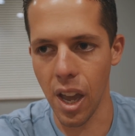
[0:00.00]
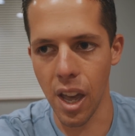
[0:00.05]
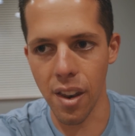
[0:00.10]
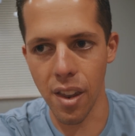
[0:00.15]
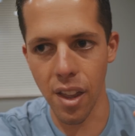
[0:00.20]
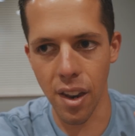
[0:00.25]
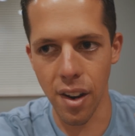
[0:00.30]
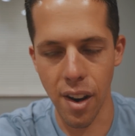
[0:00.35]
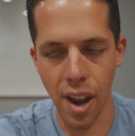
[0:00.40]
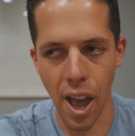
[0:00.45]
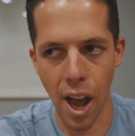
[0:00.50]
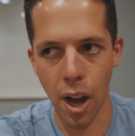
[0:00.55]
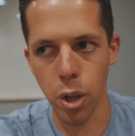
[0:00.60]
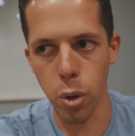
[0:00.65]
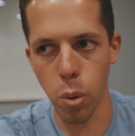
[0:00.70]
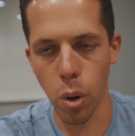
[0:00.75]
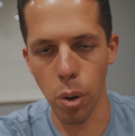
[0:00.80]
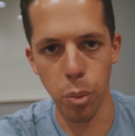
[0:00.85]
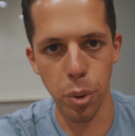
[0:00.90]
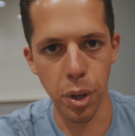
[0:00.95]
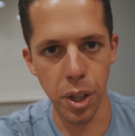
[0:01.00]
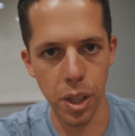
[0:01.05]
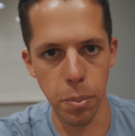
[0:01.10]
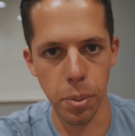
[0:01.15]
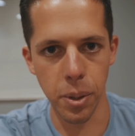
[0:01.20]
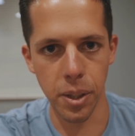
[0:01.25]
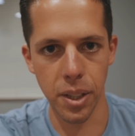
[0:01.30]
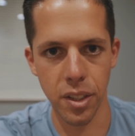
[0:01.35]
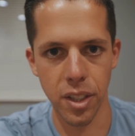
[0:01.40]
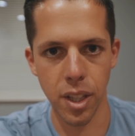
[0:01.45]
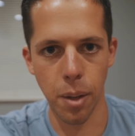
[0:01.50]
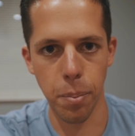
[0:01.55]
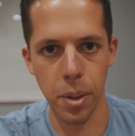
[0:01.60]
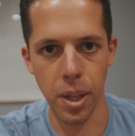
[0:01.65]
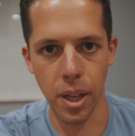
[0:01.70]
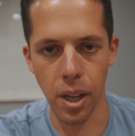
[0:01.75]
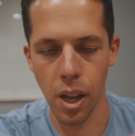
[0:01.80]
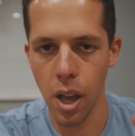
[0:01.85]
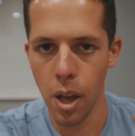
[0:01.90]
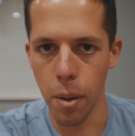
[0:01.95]
and then now you are really building
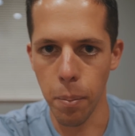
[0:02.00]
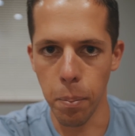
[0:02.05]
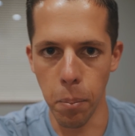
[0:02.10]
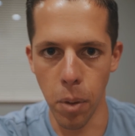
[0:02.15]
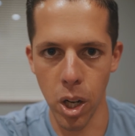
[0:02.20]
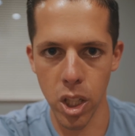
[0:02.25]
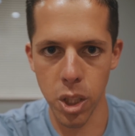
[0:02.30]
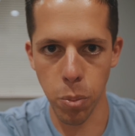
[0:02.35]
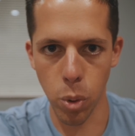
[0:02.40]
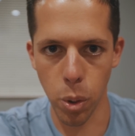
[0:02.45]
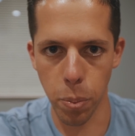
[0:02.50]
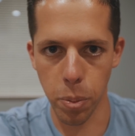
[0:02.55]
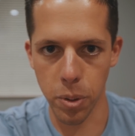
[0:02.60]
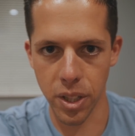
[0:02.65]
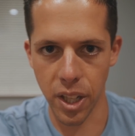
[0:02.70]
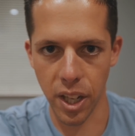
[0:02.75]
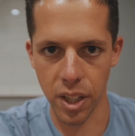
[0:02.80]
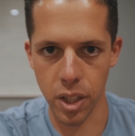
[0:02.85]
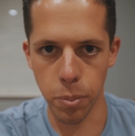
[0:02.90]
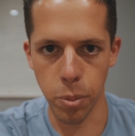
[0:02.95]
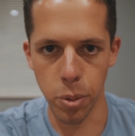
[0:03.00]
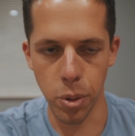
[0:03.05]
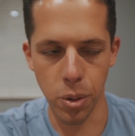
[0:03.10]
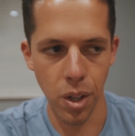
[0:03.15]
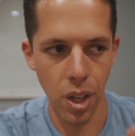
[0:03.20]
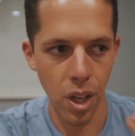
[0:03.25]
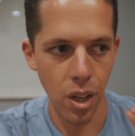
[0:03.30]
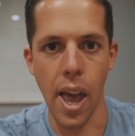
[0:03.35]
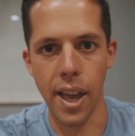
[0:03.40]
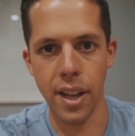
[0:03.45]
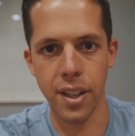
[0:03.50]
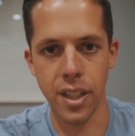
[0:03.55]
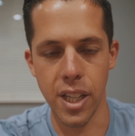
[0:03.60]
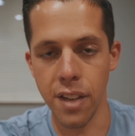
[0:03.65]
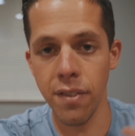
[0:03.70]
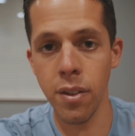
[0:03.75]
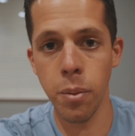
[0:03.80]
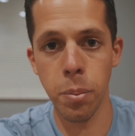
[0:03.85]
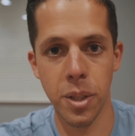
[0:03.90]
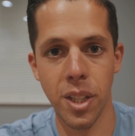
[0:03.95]
something much more protectable and
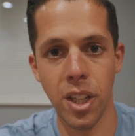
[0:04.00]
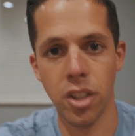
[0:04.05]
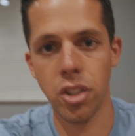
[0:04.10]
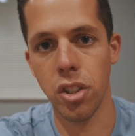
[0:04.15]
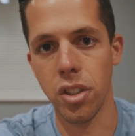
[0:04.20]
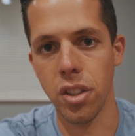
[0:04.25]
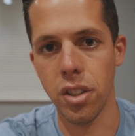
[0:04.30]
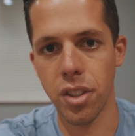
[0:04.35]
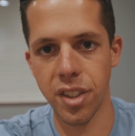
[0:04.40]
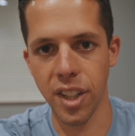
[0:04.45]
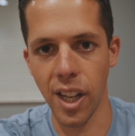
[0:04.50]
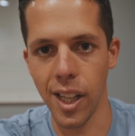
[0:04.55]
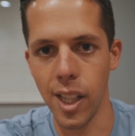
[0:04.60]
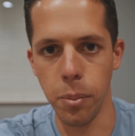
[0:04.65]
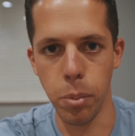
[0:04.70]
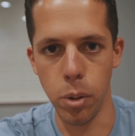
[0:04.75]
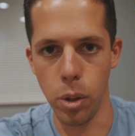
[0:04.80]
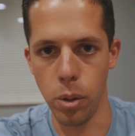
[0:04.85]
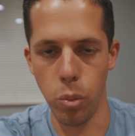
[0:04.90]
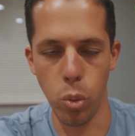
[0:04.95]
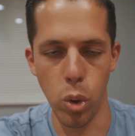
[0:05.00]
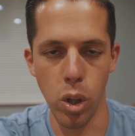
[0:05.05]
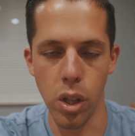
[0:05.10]
even potentially sellable.